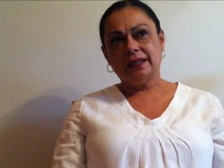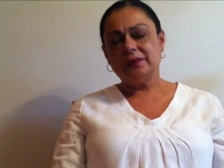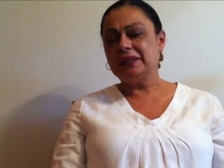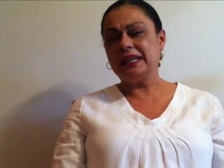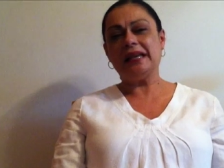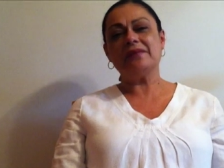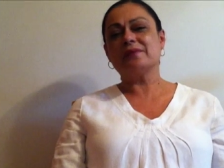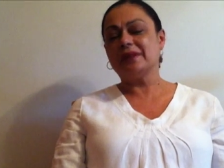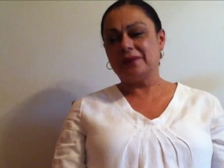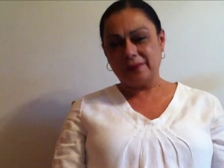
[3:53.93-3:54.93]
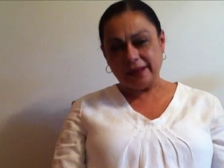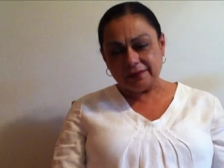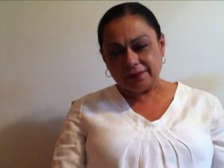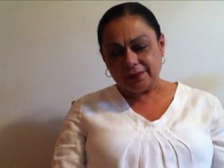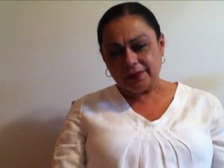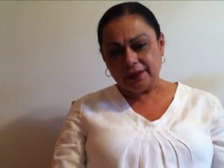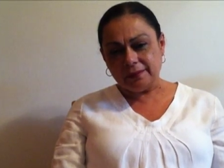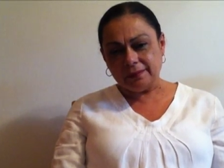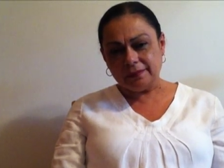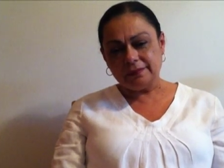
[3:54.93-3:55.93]
We can't run away from them.
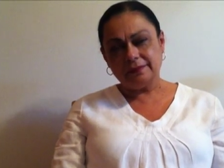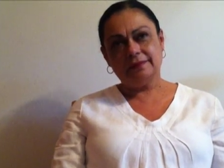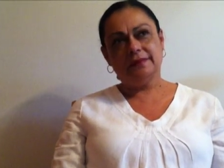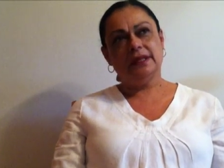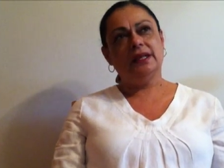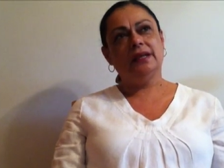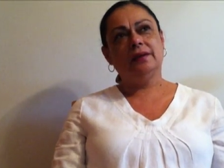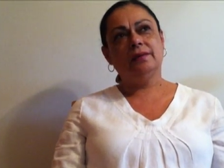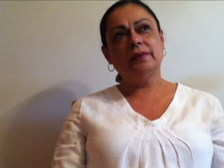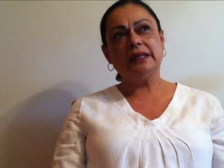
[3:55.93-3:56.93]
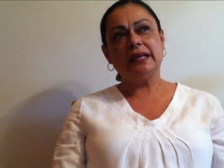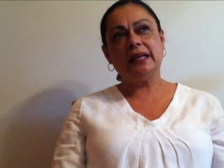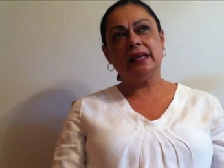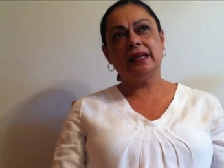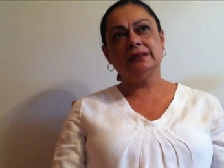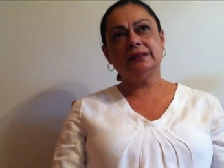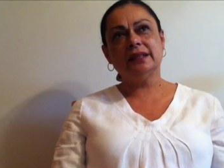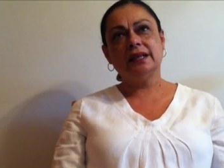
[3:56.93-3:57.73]
We can't